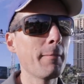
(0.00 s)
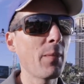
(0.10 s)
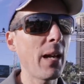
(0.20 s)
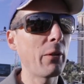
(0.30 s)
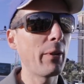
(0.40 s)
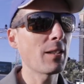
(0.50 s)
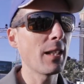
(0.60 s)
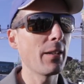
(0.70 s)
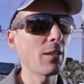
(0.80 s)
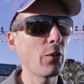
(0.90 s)
How do I
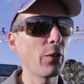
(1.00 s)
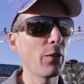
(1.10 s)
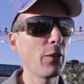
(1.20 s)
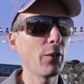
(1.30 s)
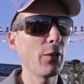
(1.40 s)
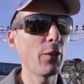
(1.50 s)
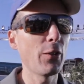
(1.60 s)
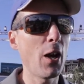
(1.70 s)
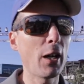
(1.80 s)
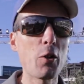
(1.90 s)
say this?
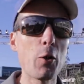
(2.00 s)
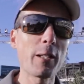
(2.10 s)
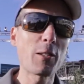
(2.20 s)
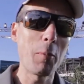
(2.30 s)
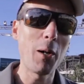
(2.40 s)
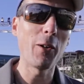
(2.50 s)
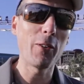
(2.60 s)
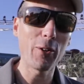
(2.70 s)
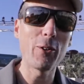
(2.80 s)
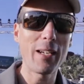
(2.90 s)
They're not going small.
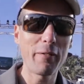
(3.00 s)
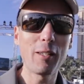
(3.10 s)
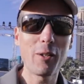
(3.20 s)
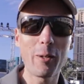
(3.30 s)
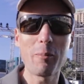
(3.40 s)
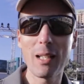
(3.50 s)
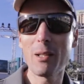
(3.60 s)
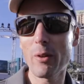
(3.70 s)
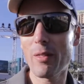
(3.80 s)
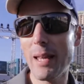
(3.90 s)
They're definitely going
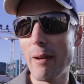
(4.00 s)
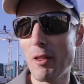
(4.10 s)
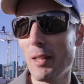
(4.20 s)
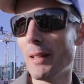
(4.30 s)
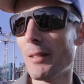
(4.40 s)
big with everything that